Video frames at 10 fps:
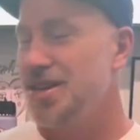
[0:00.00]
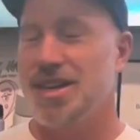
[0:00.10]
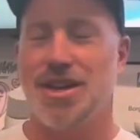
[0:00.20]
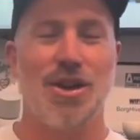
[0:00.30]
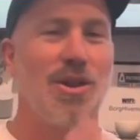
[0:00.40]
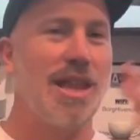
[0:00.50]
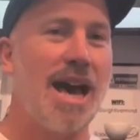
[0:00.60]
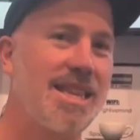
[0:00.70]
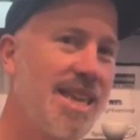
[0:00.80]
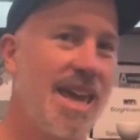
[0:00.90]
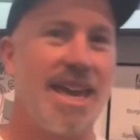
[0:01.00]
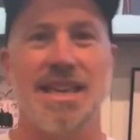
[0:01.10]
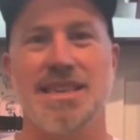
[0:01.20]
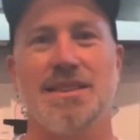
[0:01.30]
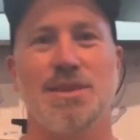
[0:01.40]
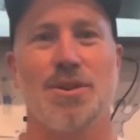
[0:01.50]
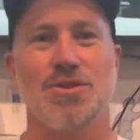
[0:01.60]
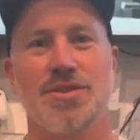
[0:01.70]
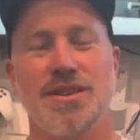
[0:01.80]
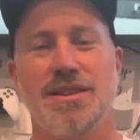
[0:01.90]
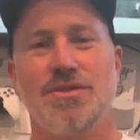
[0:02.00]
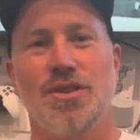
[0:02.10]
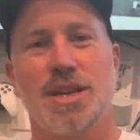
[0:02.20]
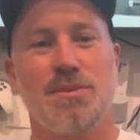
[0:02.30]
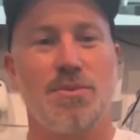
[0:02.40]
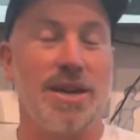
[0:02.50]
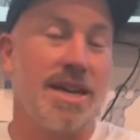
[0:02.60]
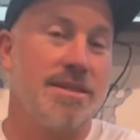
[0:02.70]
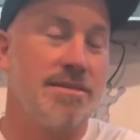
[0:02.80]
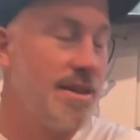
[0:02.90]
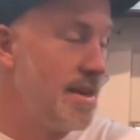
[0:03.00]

you know, lattes and specialty drinks, but we can,